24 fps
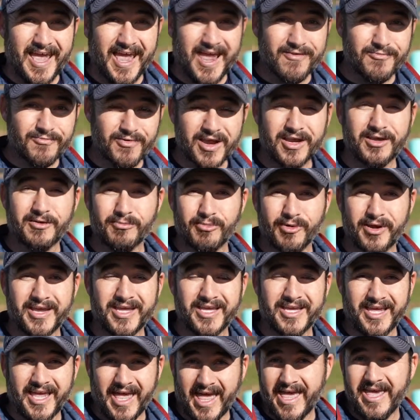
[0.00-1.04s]
a
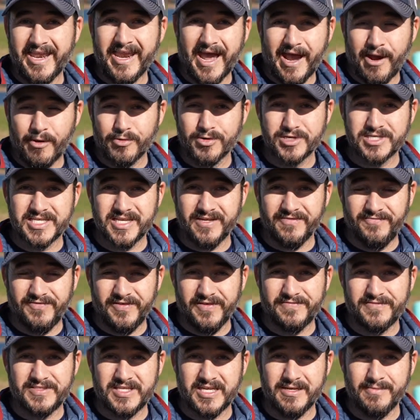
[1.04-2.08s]
record-breaking 8 hours and
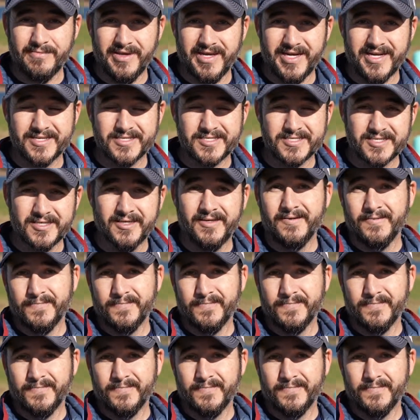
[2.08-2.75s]
15 minutes,